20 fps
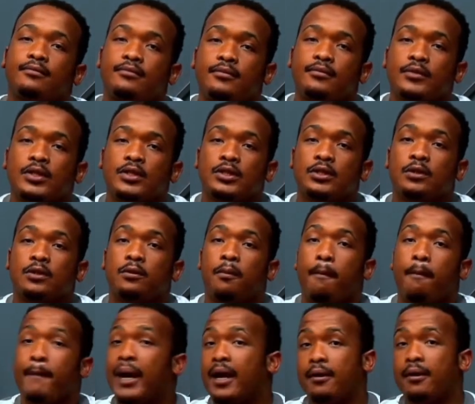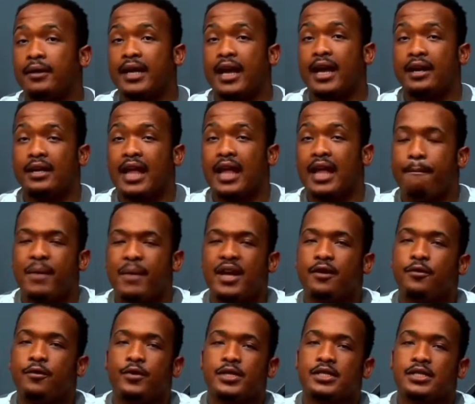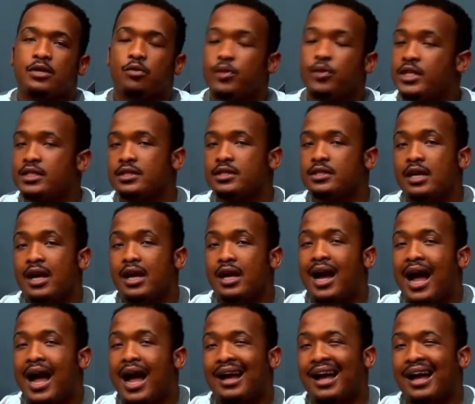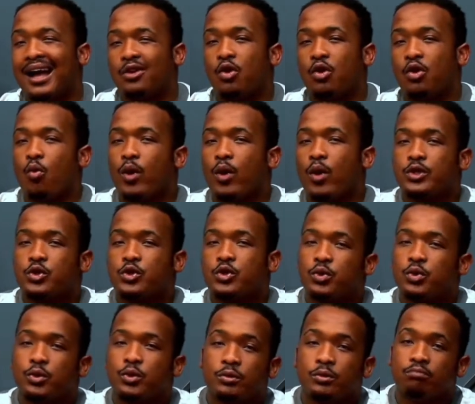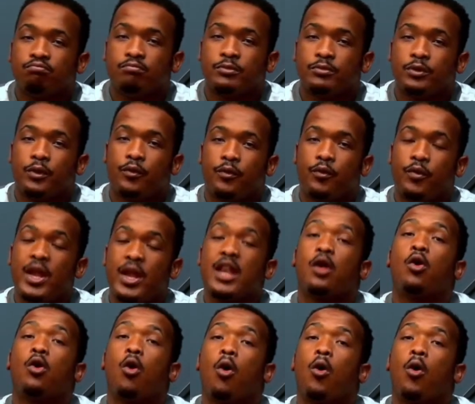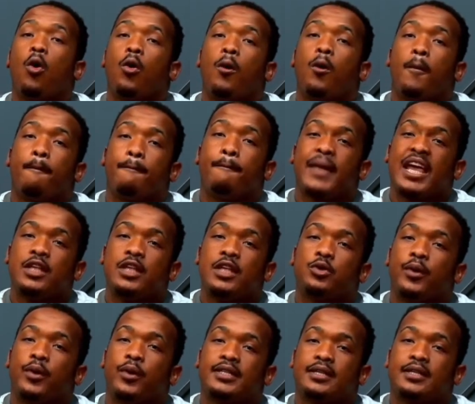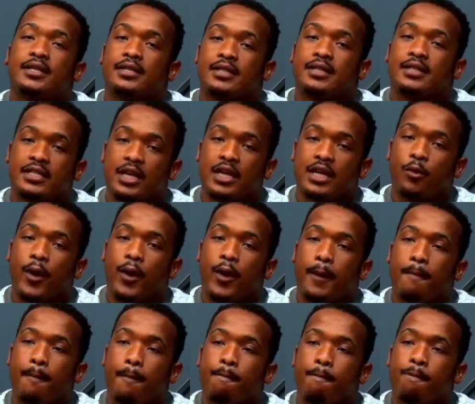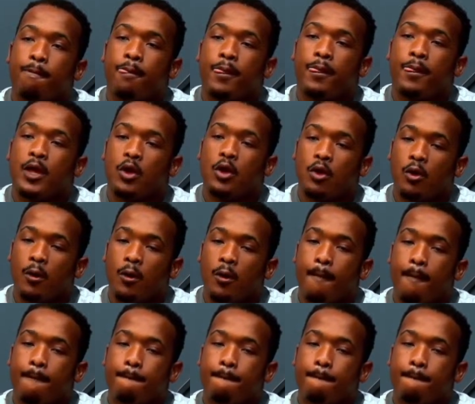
You know, but there are many reasons which I don't want to really go into it in a certain way, you know.